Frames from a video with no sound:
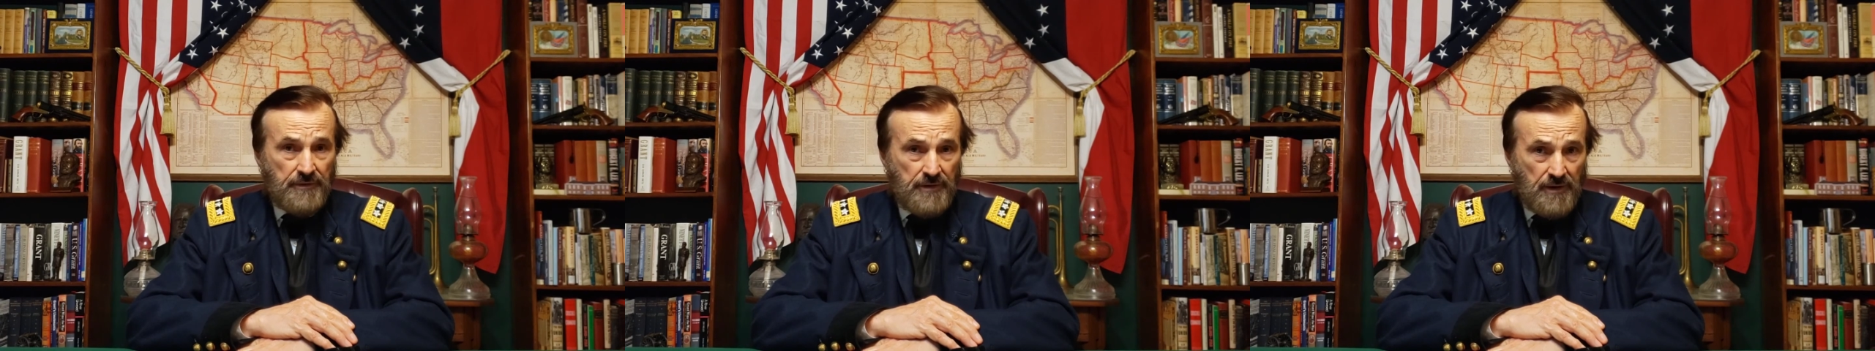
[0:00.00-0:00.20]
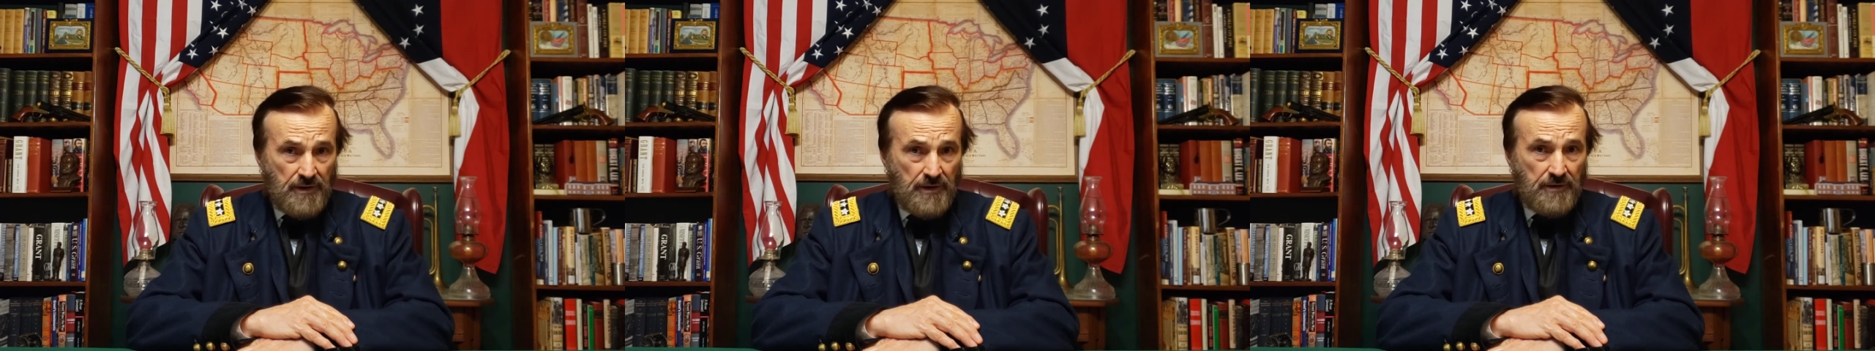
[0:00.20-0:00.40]

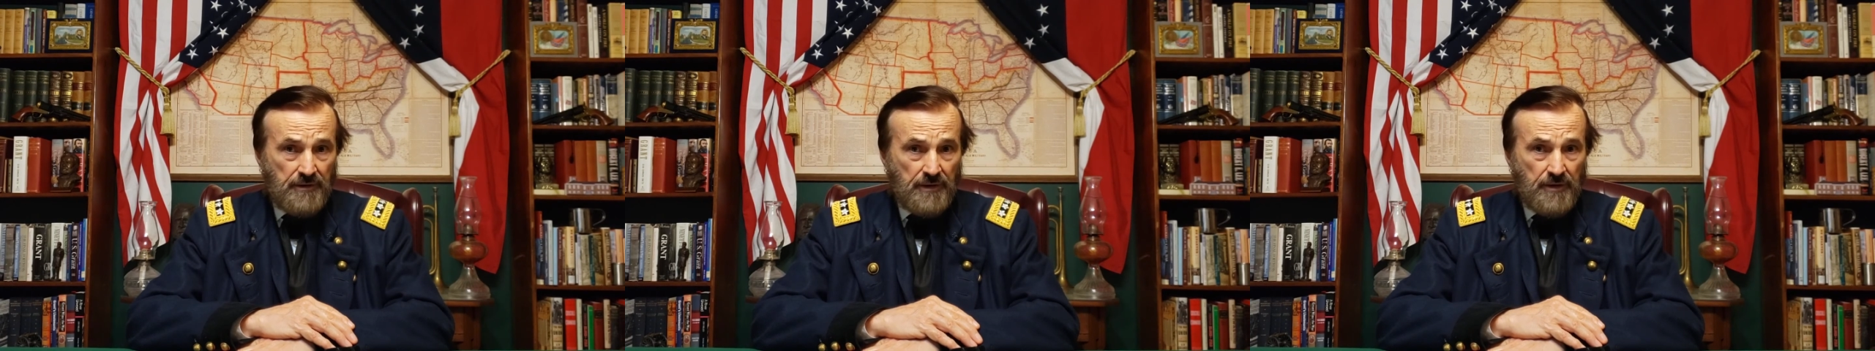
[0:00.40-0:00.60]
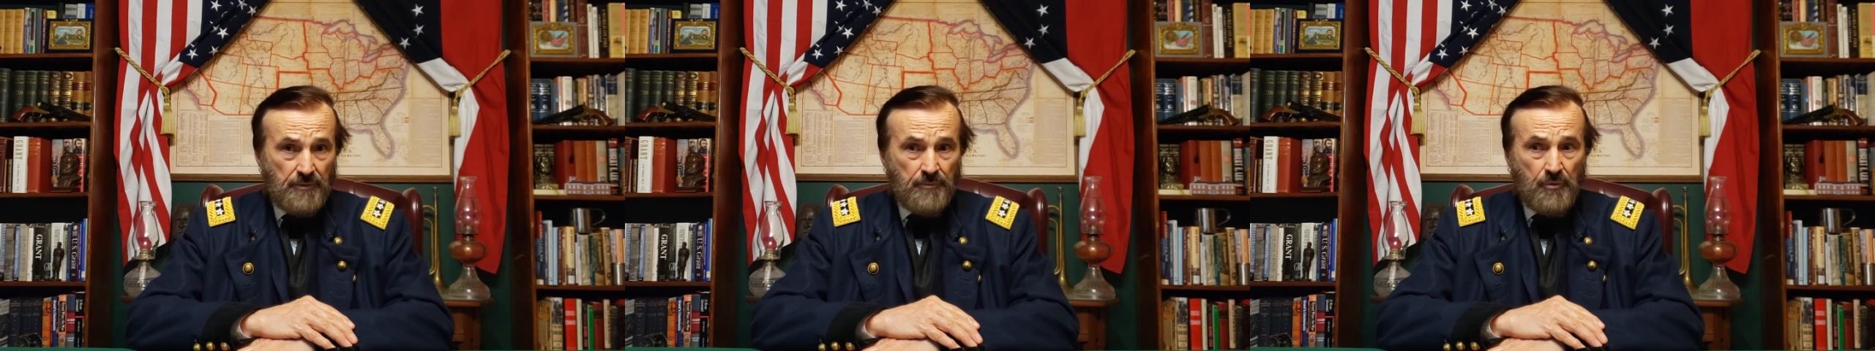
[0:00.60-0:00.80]
got
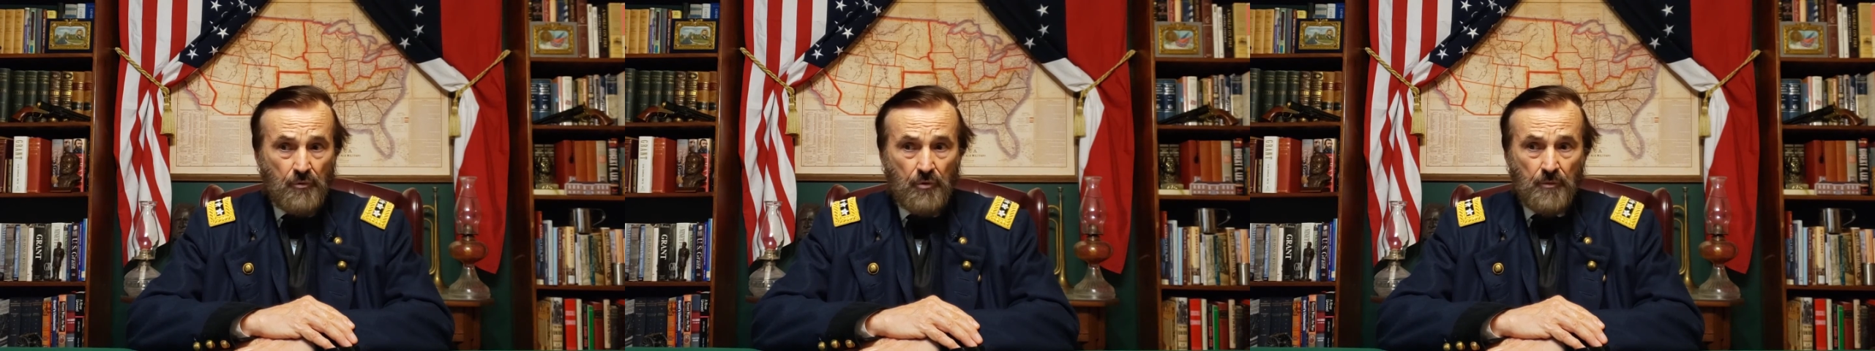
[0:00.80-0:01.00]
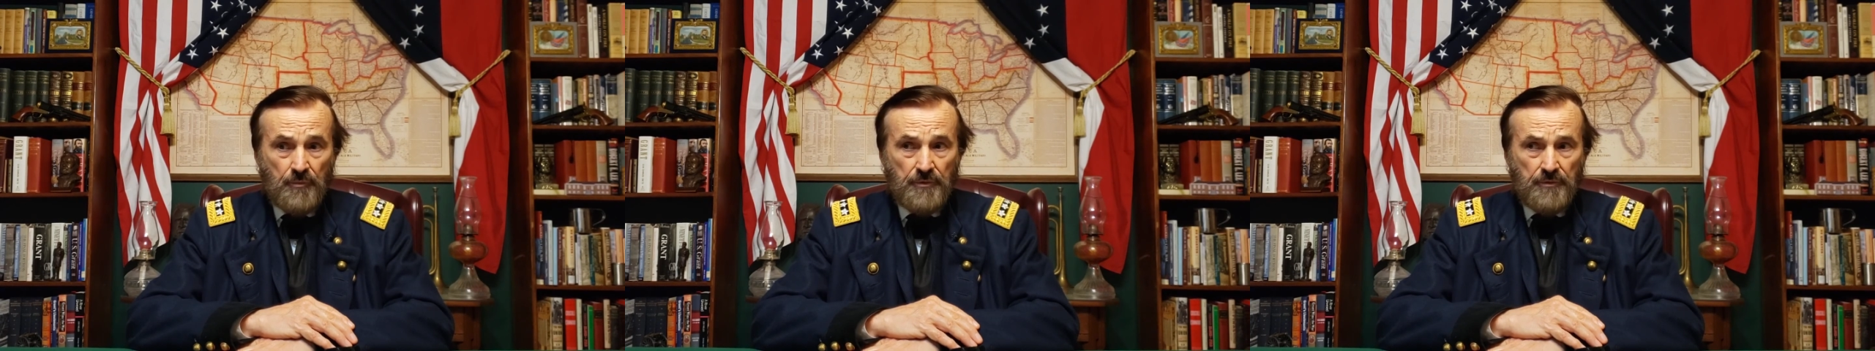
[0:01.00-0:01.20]
an
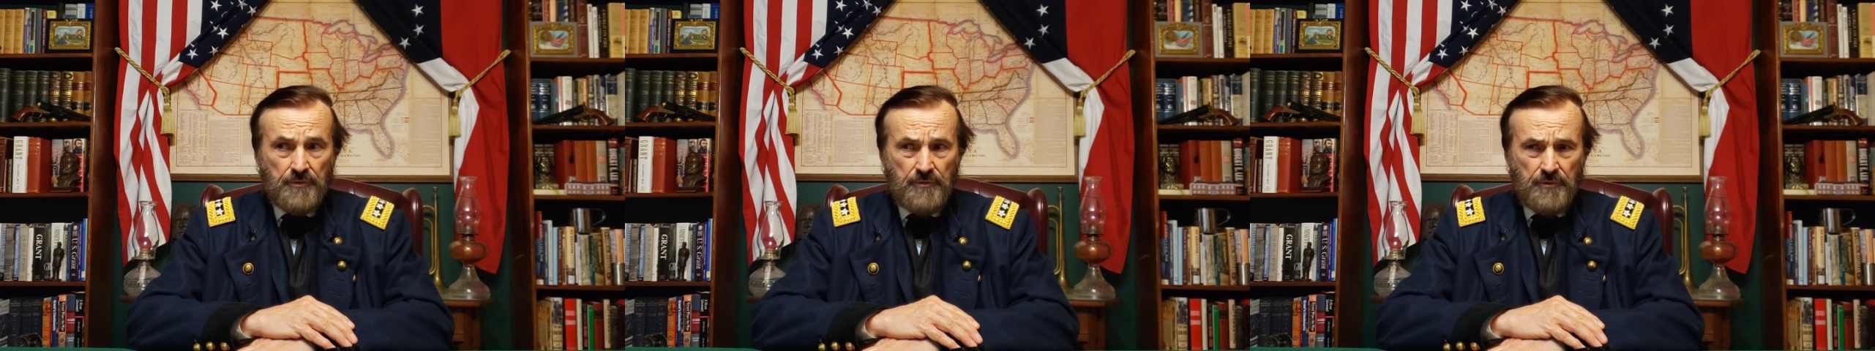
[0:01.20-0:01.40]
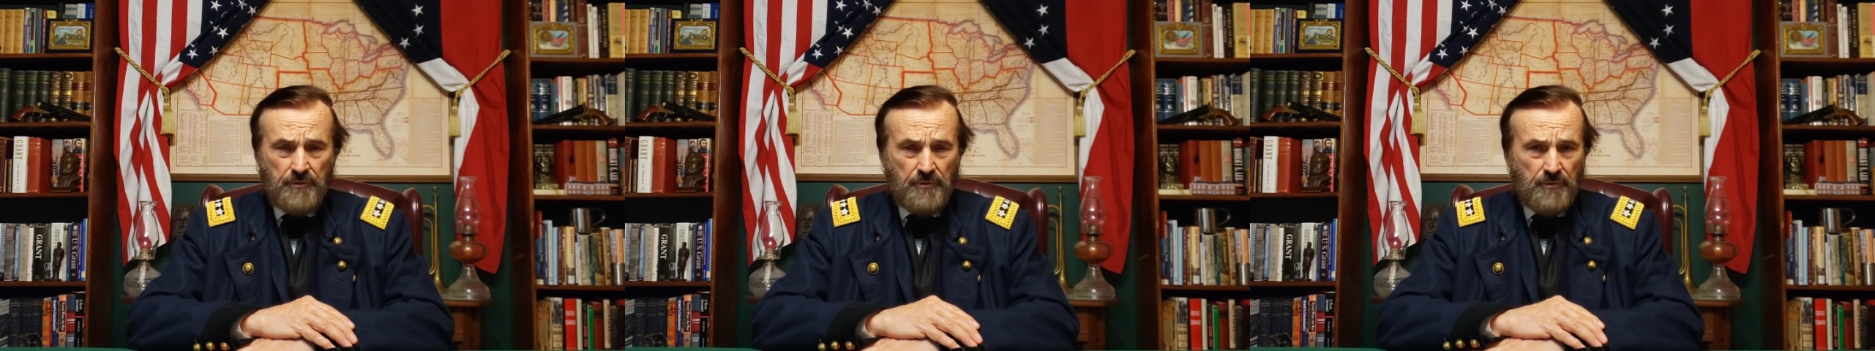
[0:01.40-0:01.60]
appointment
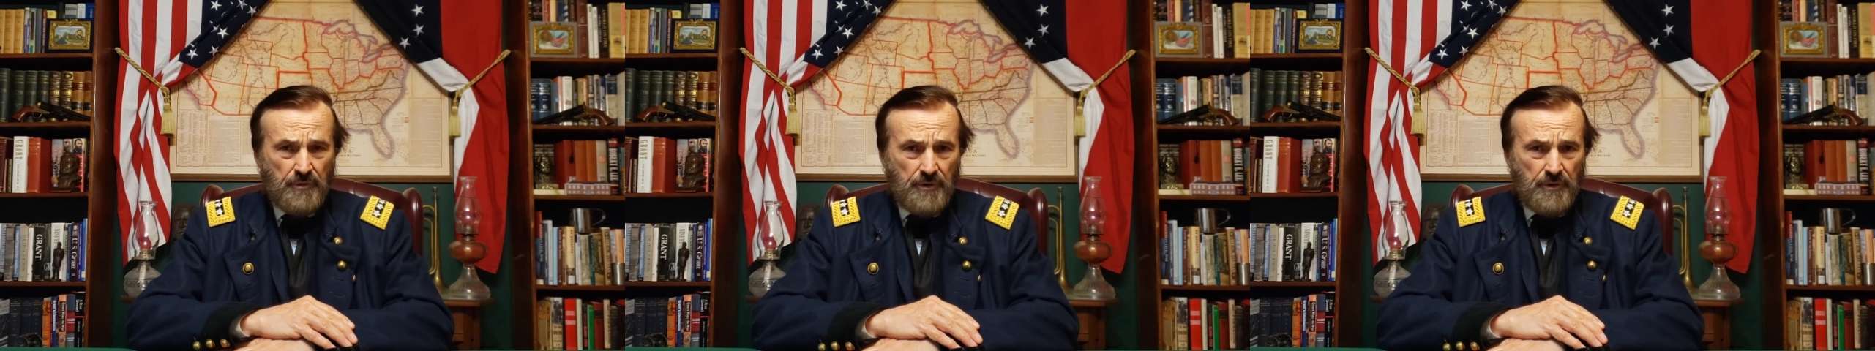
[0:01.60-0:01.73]
to